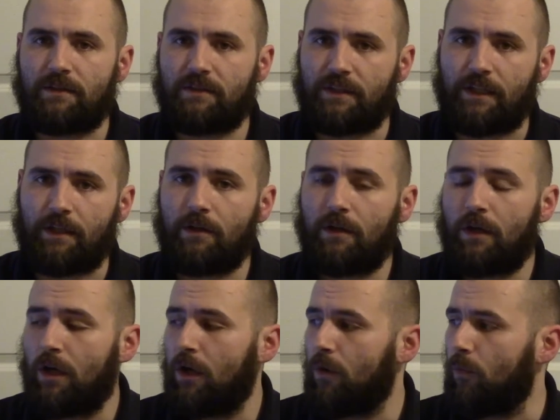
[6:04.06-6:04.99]
sync
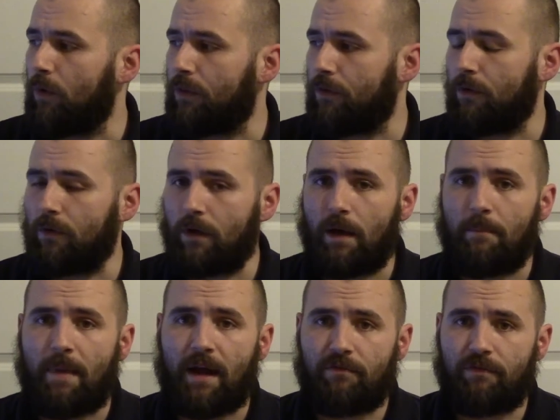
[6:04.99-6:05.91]
with your
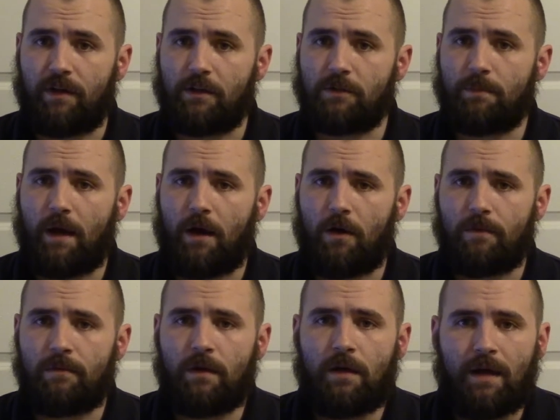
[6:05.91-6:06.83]

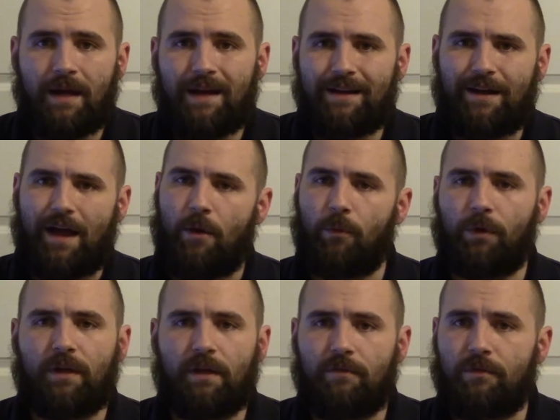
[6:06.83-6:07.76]
MyFitnessPal, I
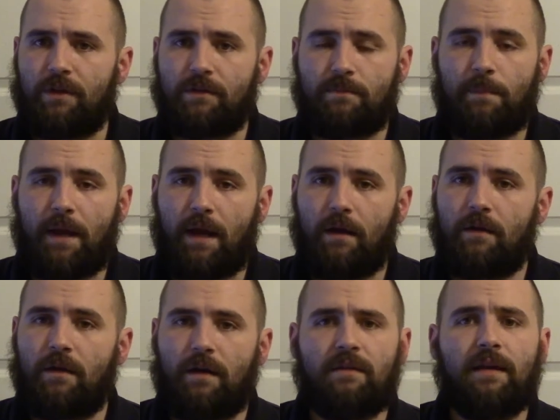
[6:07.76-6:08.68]
would give this
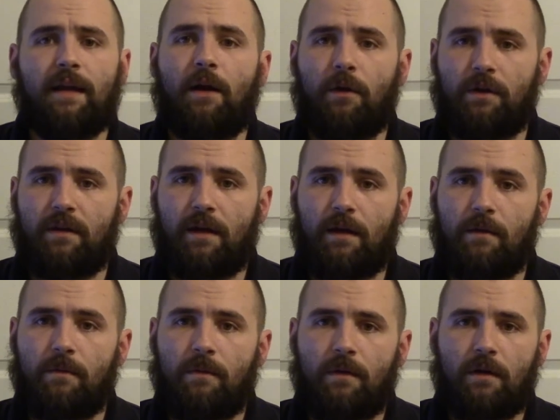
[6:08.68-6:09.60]
band a 10 out of 10.
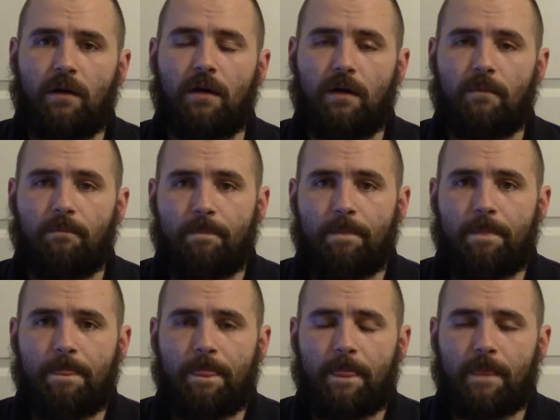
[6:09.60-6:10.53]

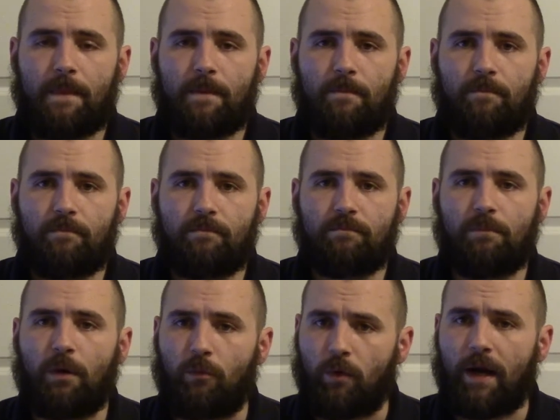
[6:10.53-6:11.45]

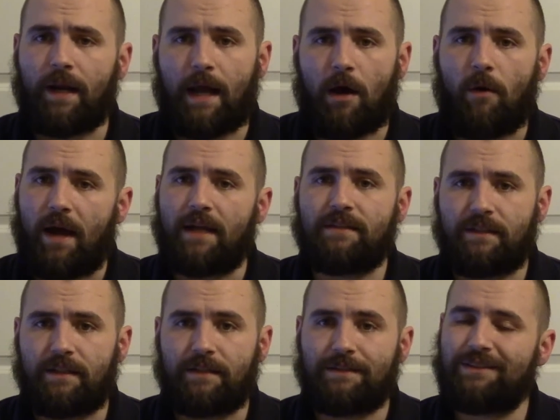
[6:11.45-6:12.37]
But right now, as
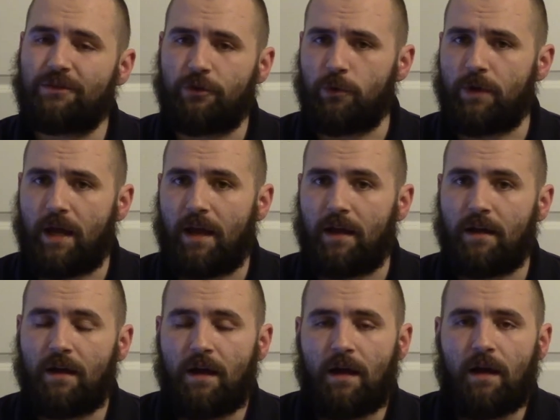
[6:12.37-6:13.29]
it is
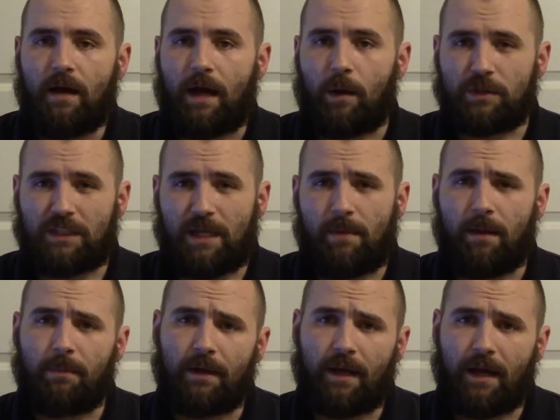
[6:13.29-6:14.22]
today, I would say
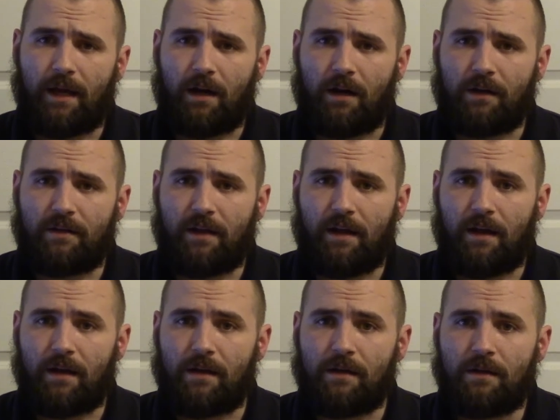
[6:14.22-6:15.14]
maybe an 8 out of
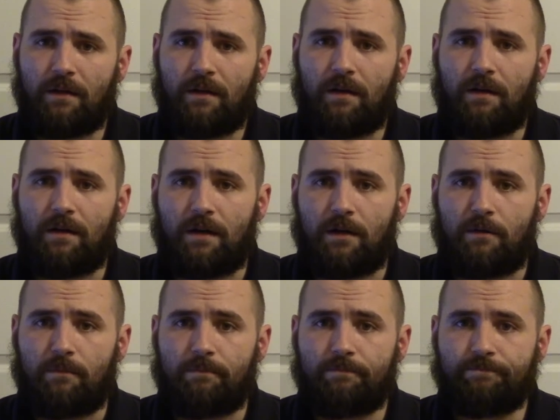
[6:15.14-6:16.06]
10.
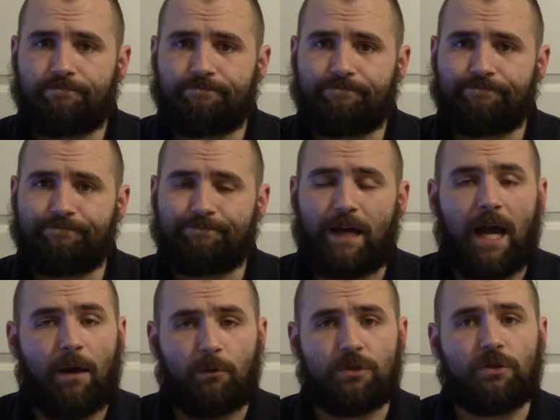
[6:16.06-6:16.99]

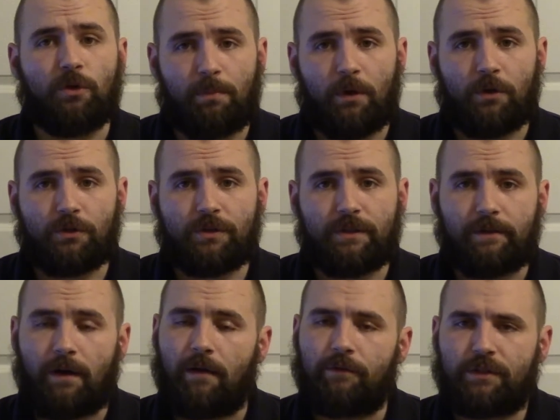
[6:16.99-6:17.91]
I would still purchase
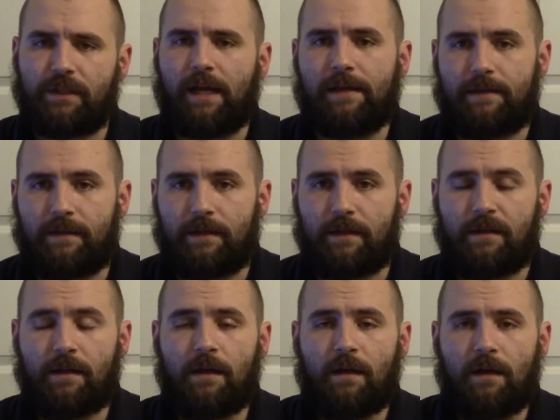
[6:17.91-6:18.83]
it. Obviously, I
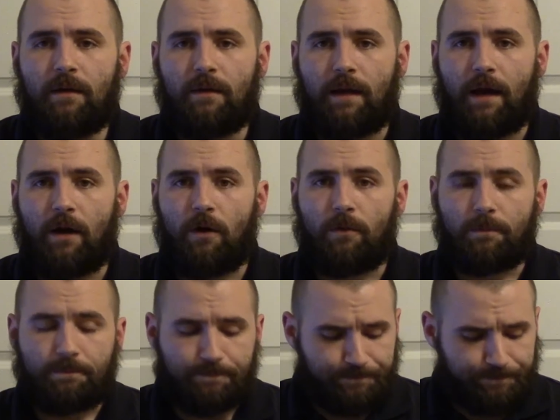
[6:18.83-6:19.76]
did. Now,